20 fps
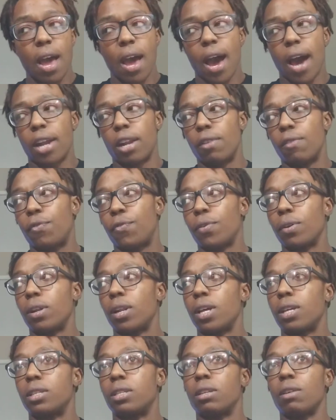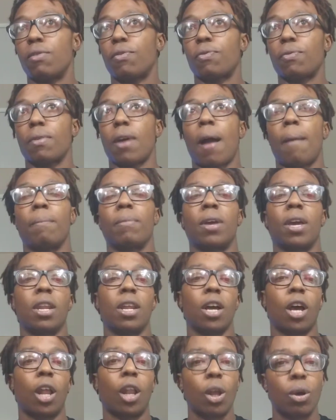I didn't feel as if I'm
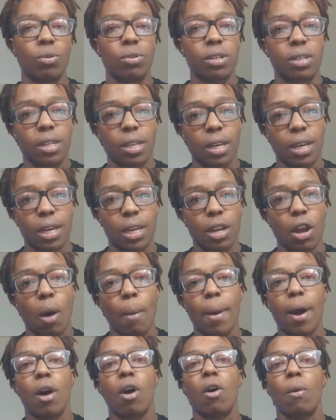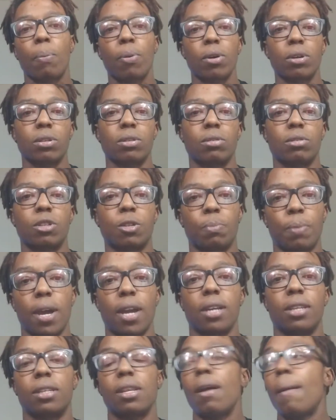getting closed in on my own personal
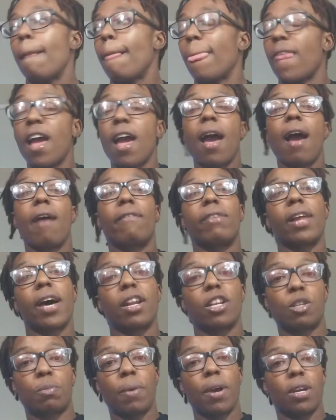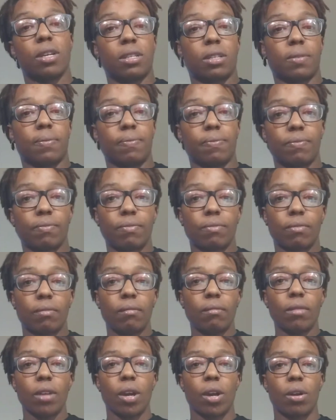space. I have a lot of space.
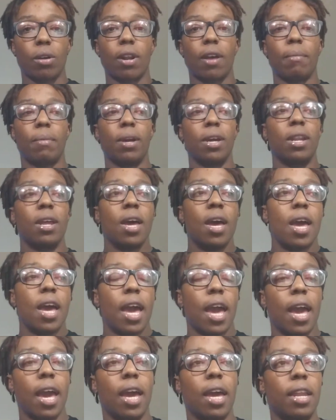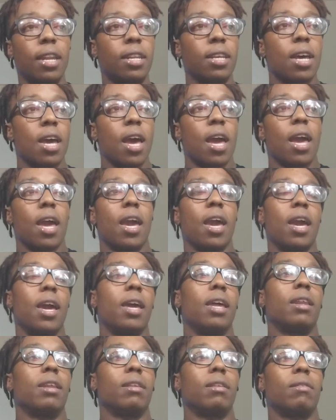You know what I mean? And
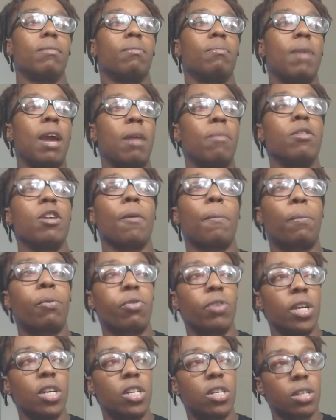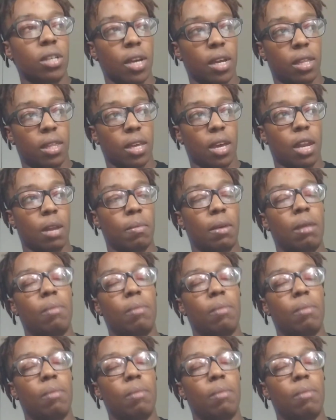it made me appreciate that.